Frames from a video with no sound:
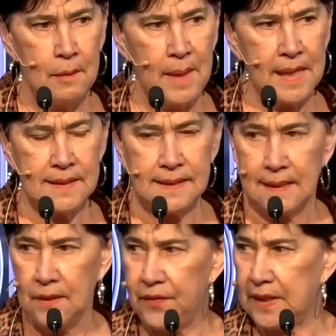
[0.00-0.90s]
make a
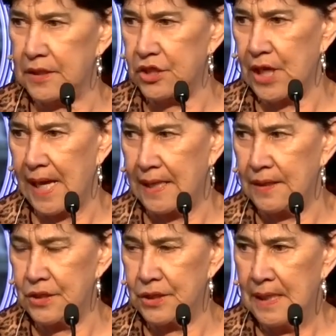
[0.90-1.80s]
significant
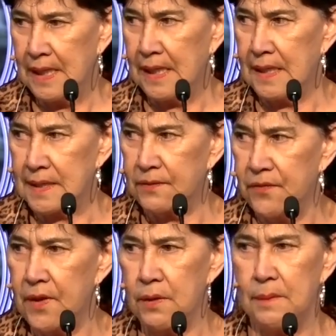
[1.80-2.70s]
change, it is
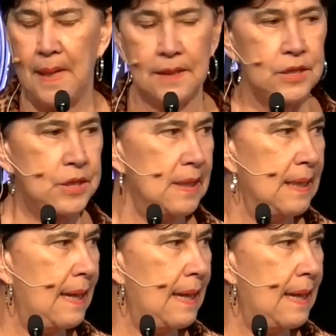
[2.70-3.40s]
very much